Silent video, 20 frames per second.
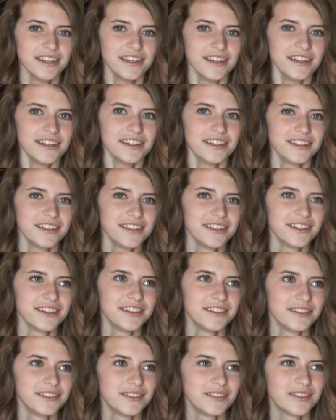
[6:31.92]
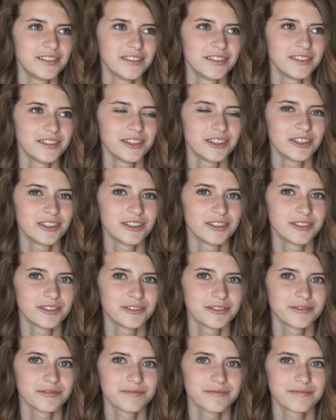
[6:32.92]

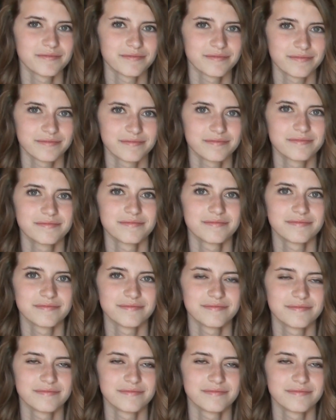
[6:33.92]
(not speaking)